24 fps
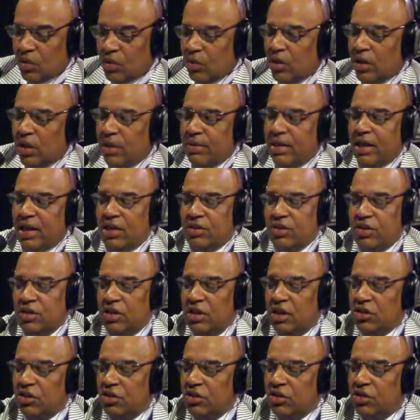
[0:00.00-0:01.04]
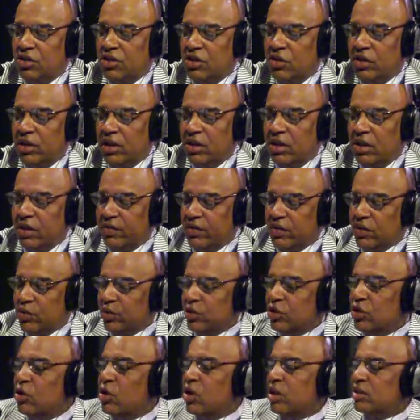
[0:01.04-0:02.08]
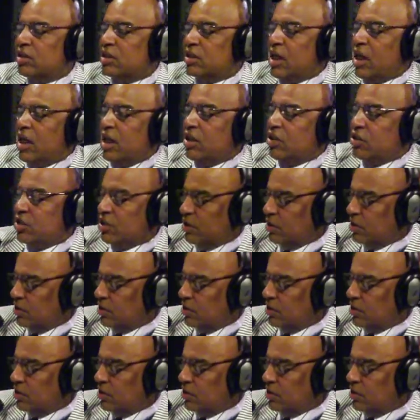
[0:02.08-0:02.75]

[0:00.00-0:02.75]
Well, let me ask you this. Do you still get nervous when you go on stage?